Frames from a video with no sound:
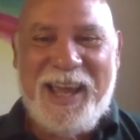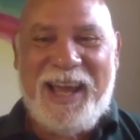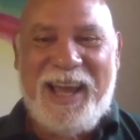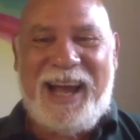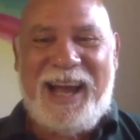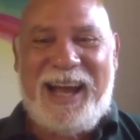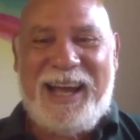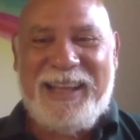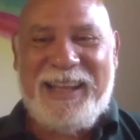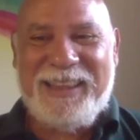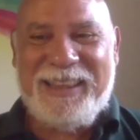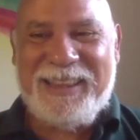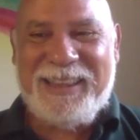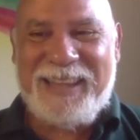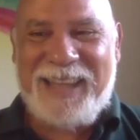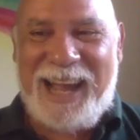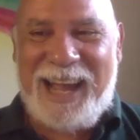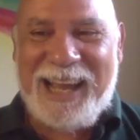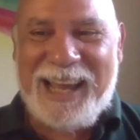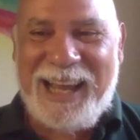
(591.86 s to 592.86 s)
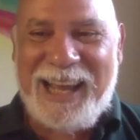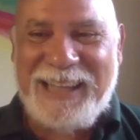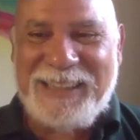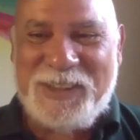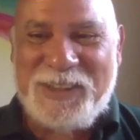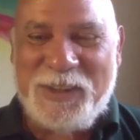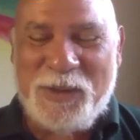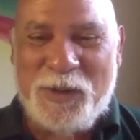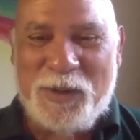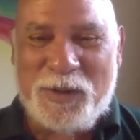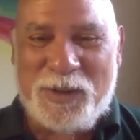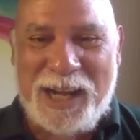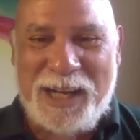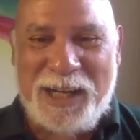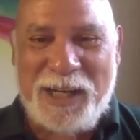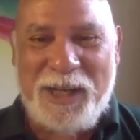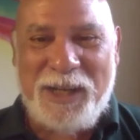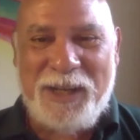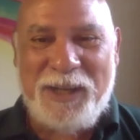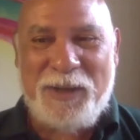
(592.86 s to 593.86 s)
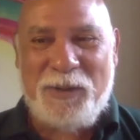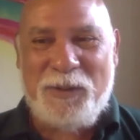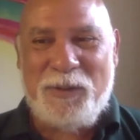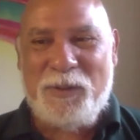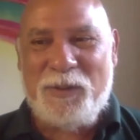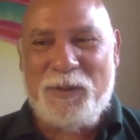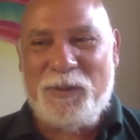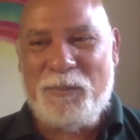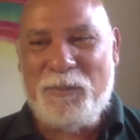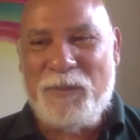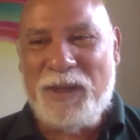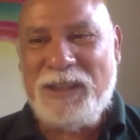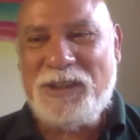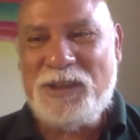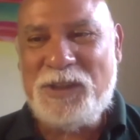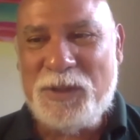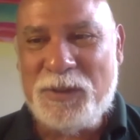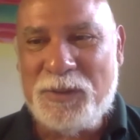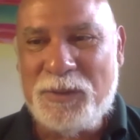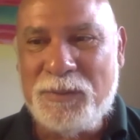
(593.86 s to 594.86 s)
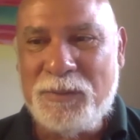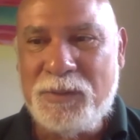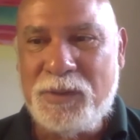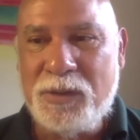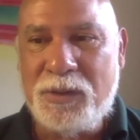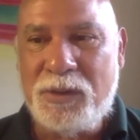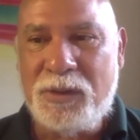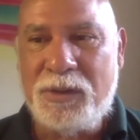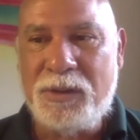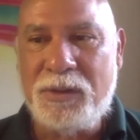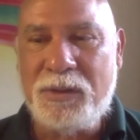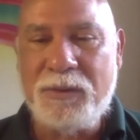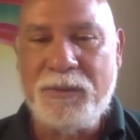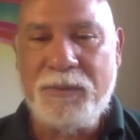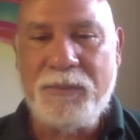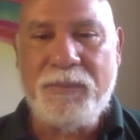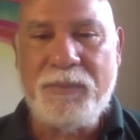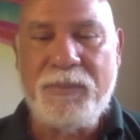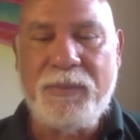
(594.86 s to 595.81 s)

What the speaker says: And I guess you already mentioned your